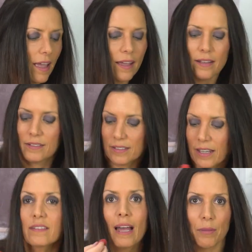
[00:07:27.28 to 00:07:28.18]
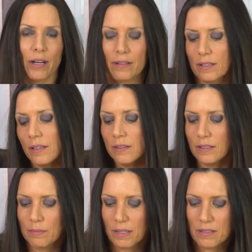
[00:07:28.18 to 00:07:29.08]
And yes, I'm gonna eat
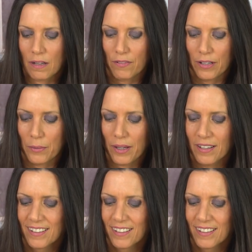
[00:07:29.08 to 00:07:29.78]
this myself anyway.